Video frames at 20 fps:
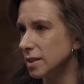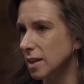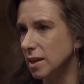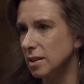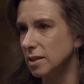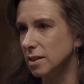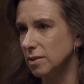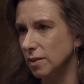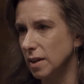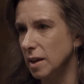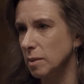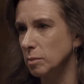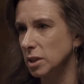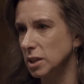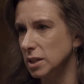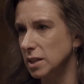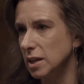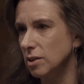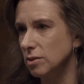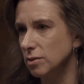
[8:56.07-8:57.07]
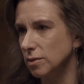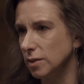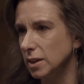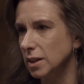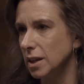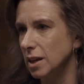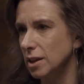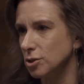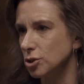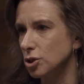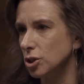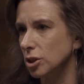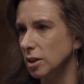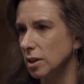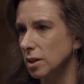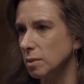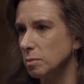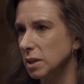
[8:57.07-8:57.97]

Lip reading: let the family down financially